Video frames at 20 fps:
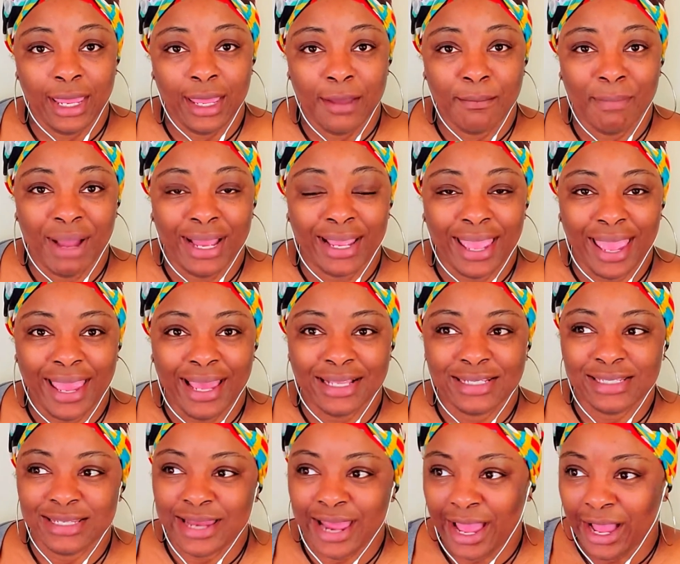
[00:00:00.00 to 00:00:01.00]
my
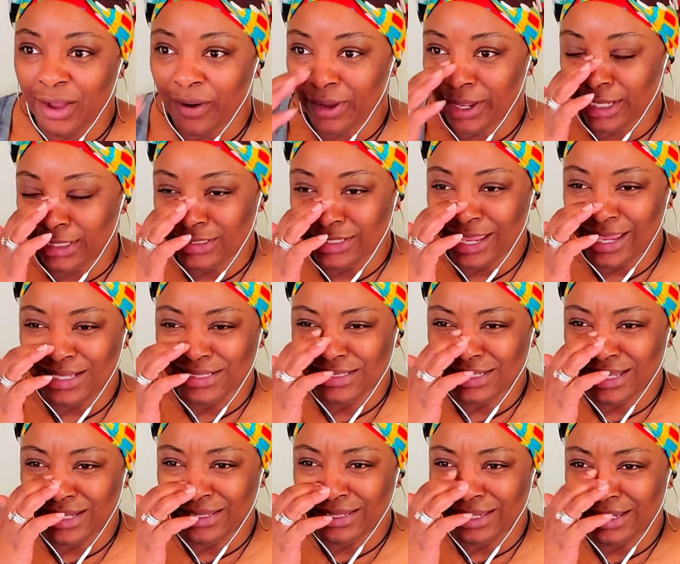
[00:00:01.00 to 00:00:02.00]
gas now, it takes
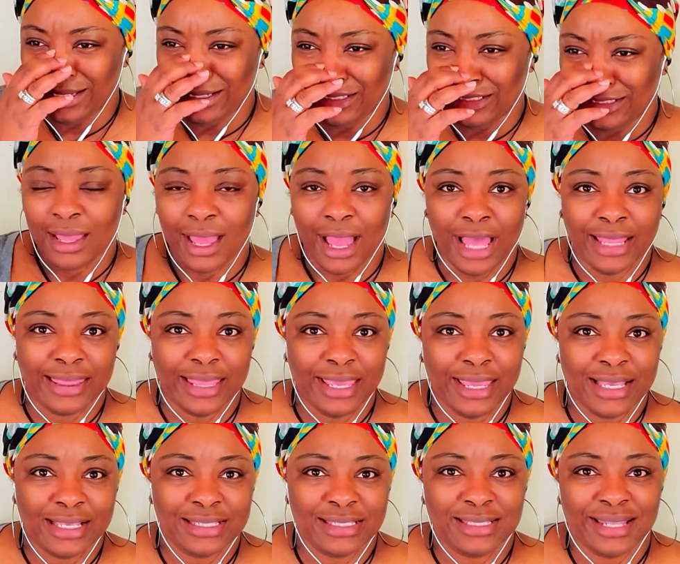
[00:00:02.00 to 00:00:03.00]
at least, I
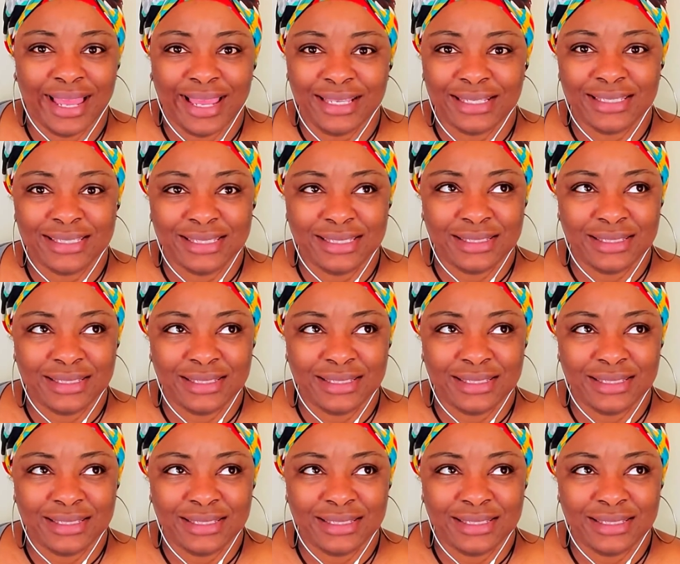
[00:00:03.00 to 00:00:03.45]
think it's like